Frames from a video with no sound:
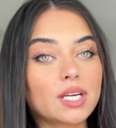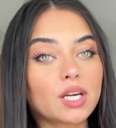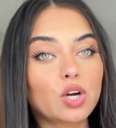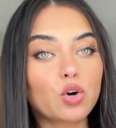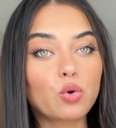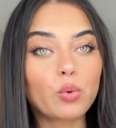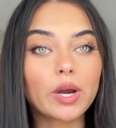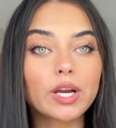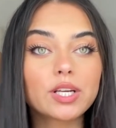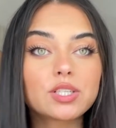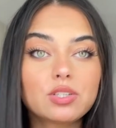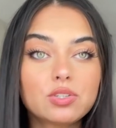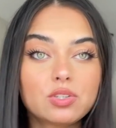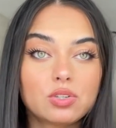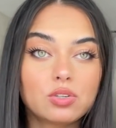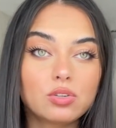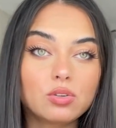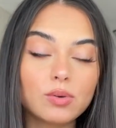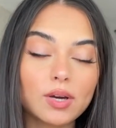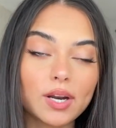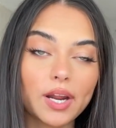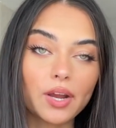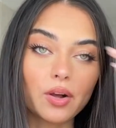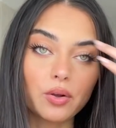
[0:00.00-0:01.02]
and quick to do.
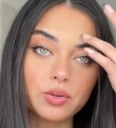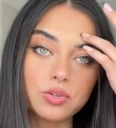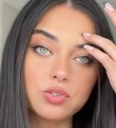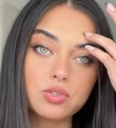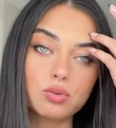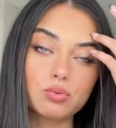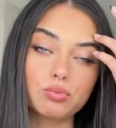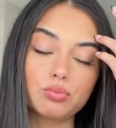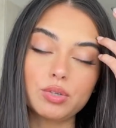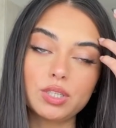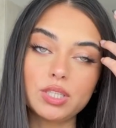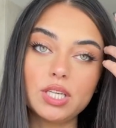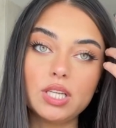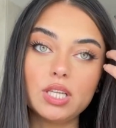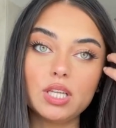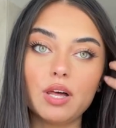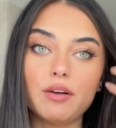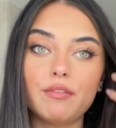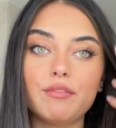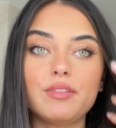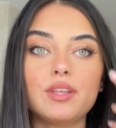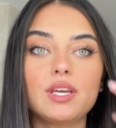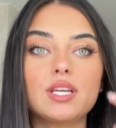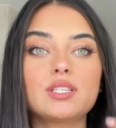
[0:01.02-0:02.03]
And I also really
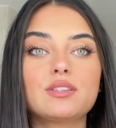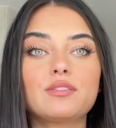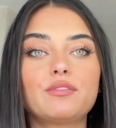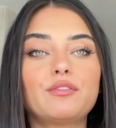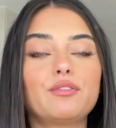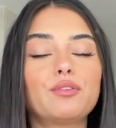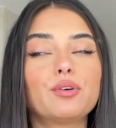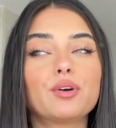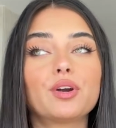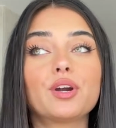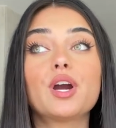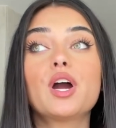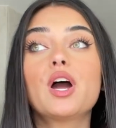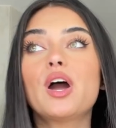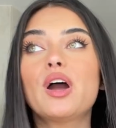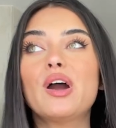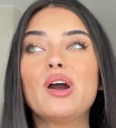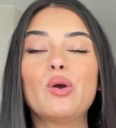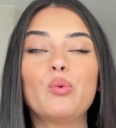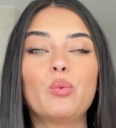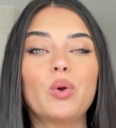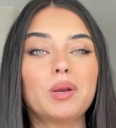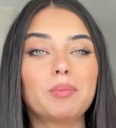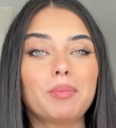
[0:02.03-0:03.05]
love this for
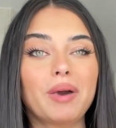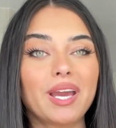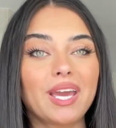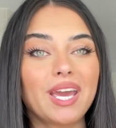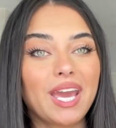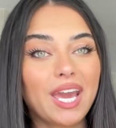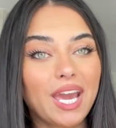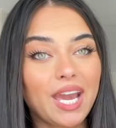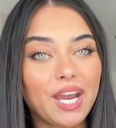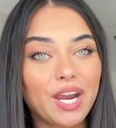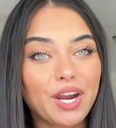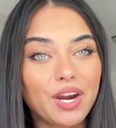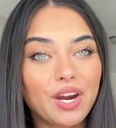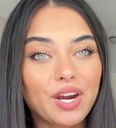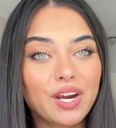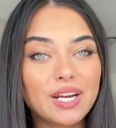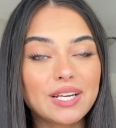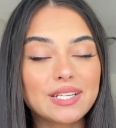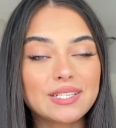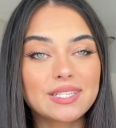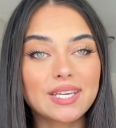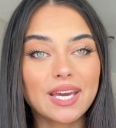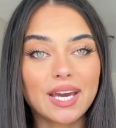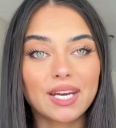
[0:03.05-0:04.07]
when my hair
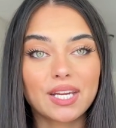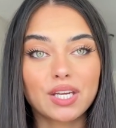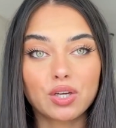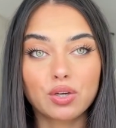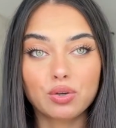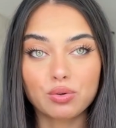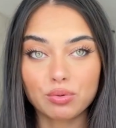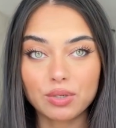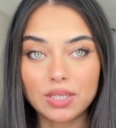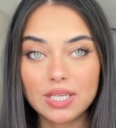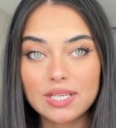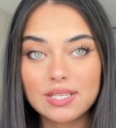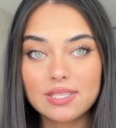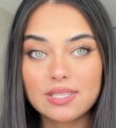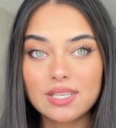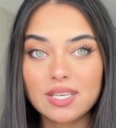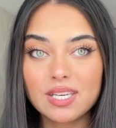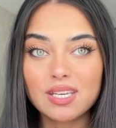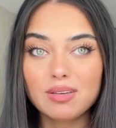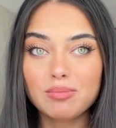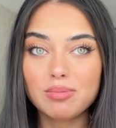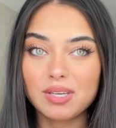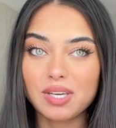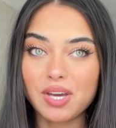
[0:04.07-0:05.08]
is getting
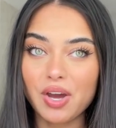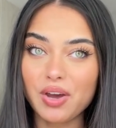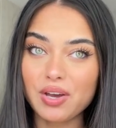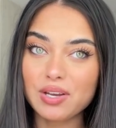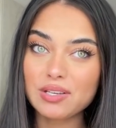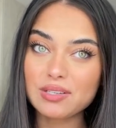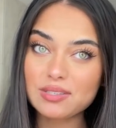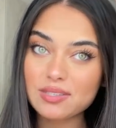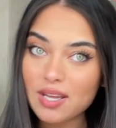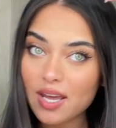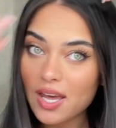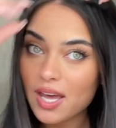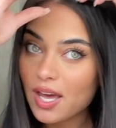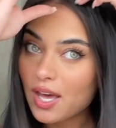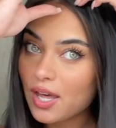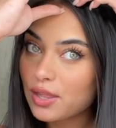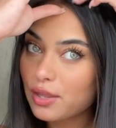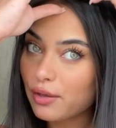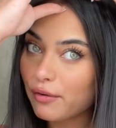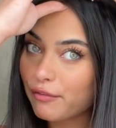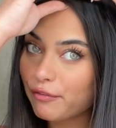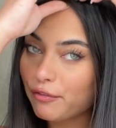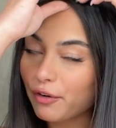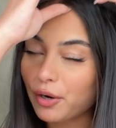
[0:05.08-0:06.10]
greasy because
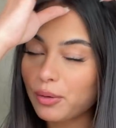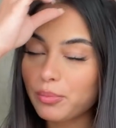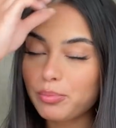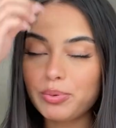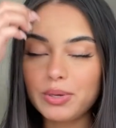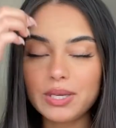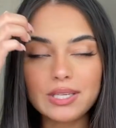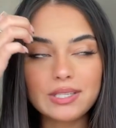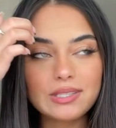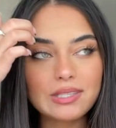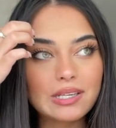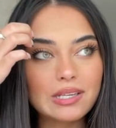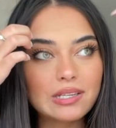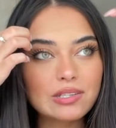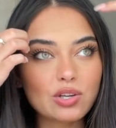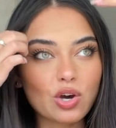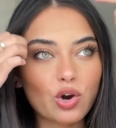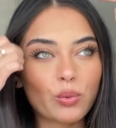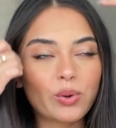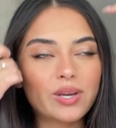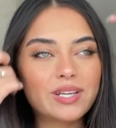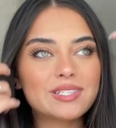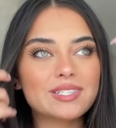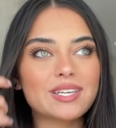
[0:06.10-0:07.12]
the front pieces
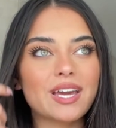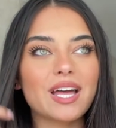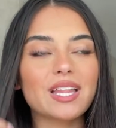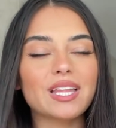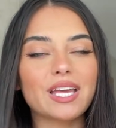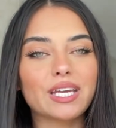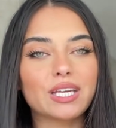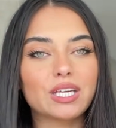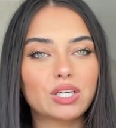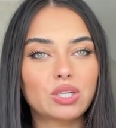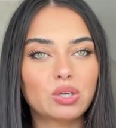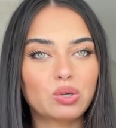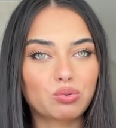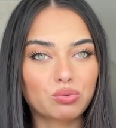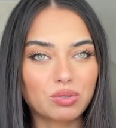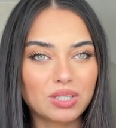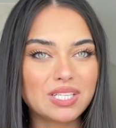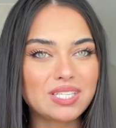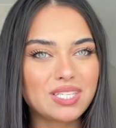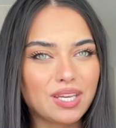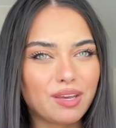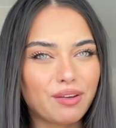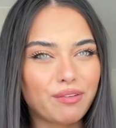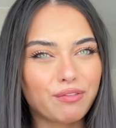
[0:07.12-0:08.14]
always get like
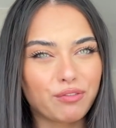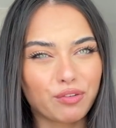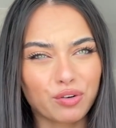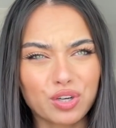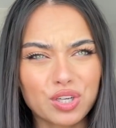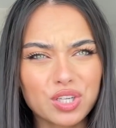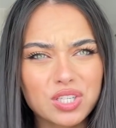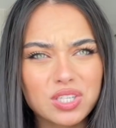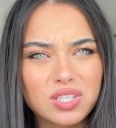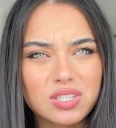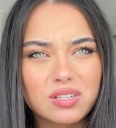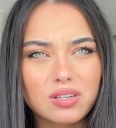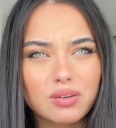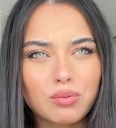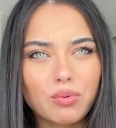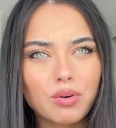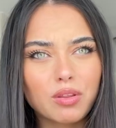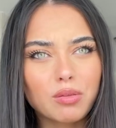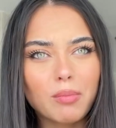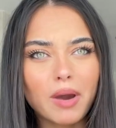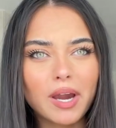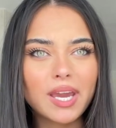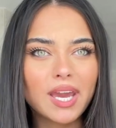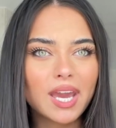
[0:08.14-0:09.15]
greasy first
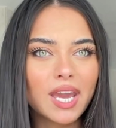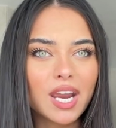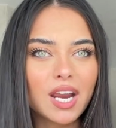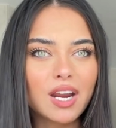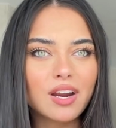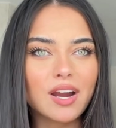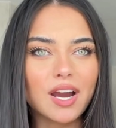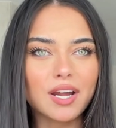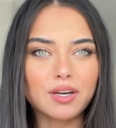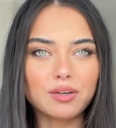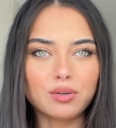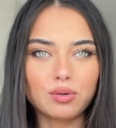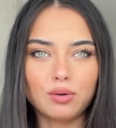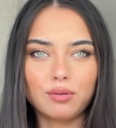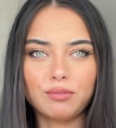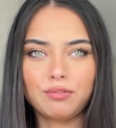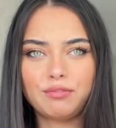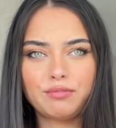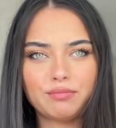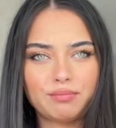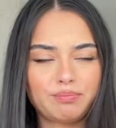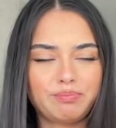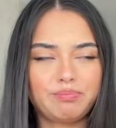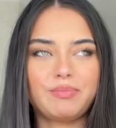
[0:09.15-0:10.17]
with my hair. I don't know
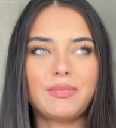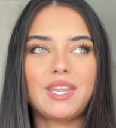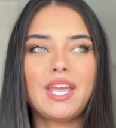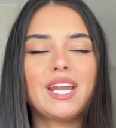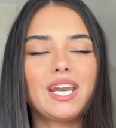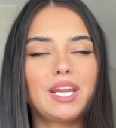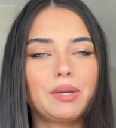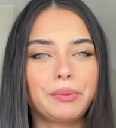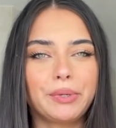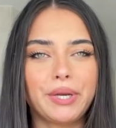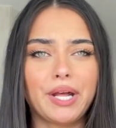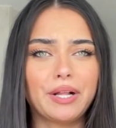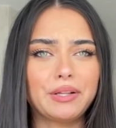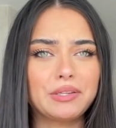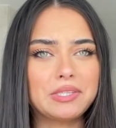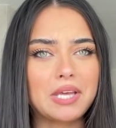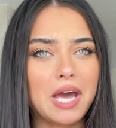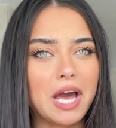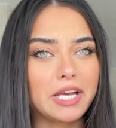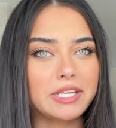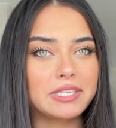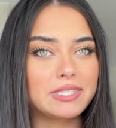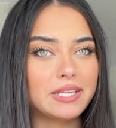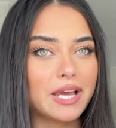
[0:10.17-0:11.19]
if anyone else
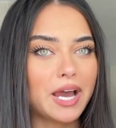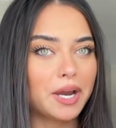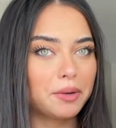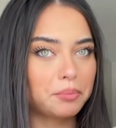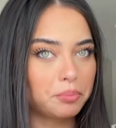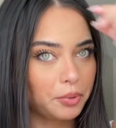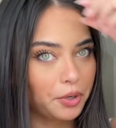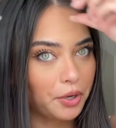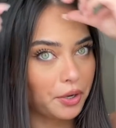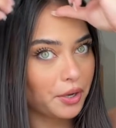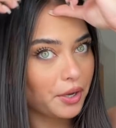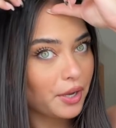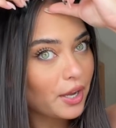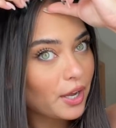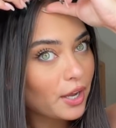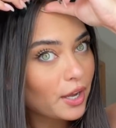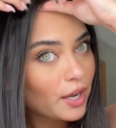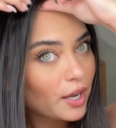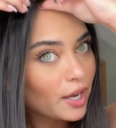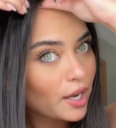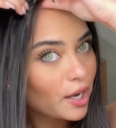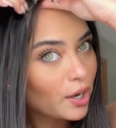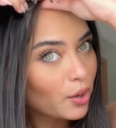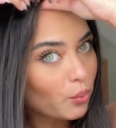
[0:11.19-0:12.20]
has that, but
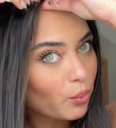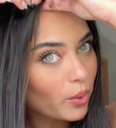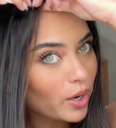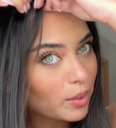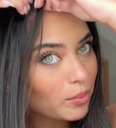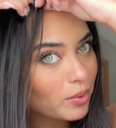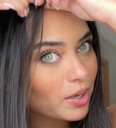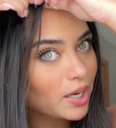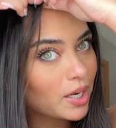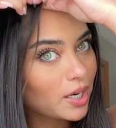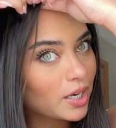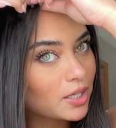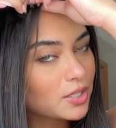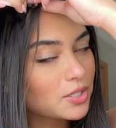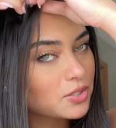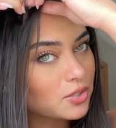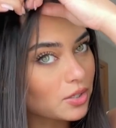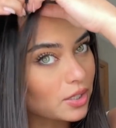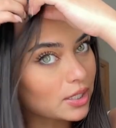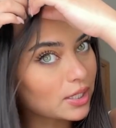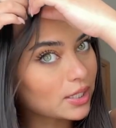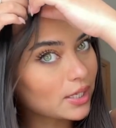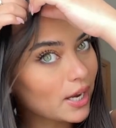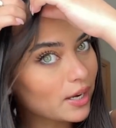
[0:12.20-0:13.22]
when my hair is
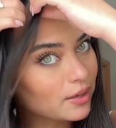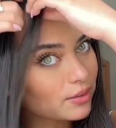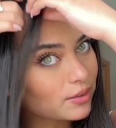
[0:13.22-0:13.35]
starting to get